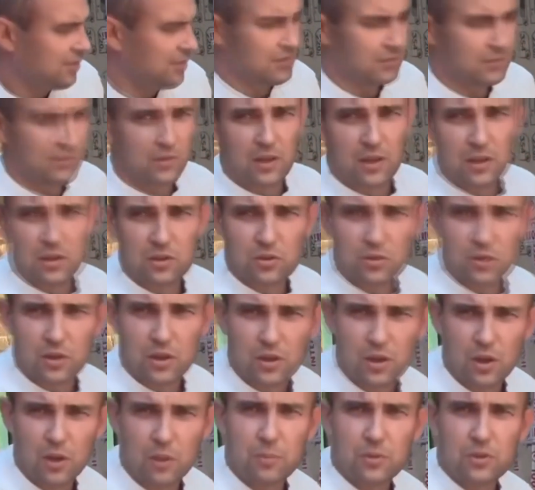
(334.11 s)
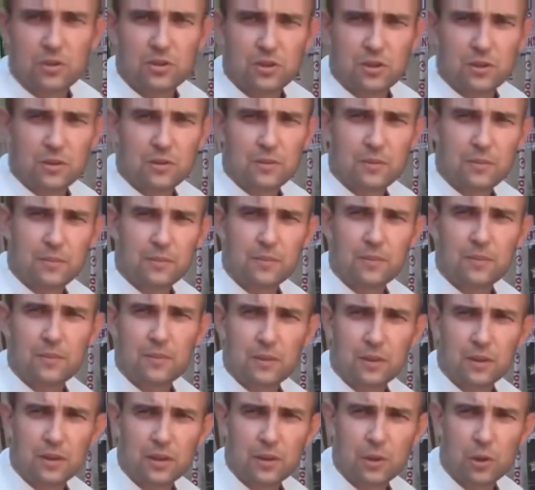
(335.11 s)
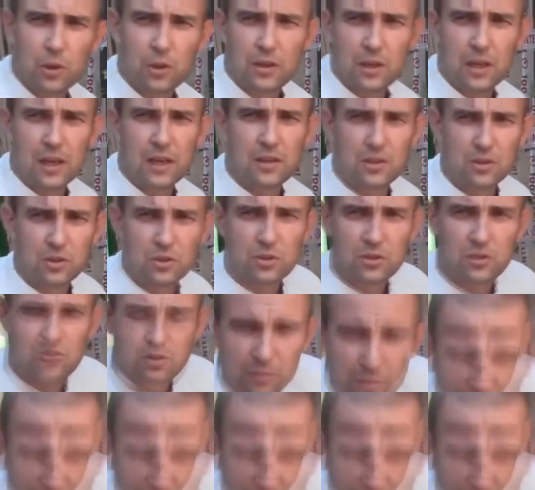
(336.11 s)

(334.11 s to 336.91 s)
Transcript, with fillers: from entering opposite containers.